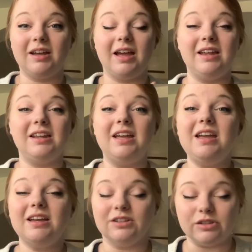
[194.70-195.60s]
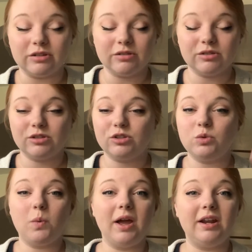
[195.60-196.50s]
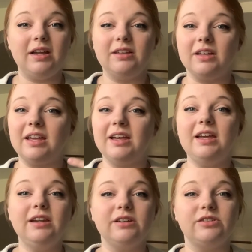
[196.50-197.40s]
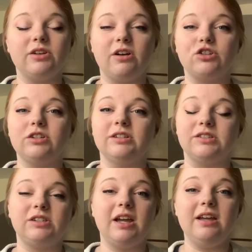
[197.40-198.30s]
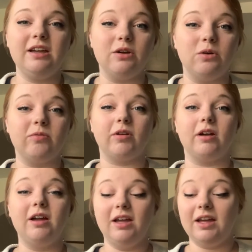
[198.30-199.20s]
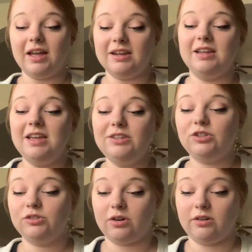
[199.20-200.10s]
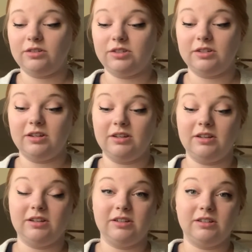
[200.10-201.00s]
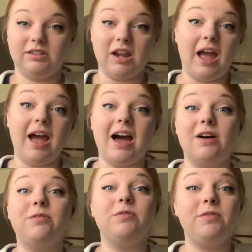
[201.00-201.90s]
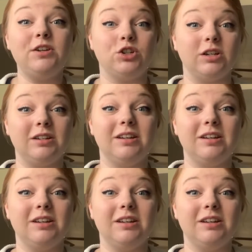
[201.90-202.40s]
and he is sweating, the heat exhaustion is taking over, and he starts to have a vision.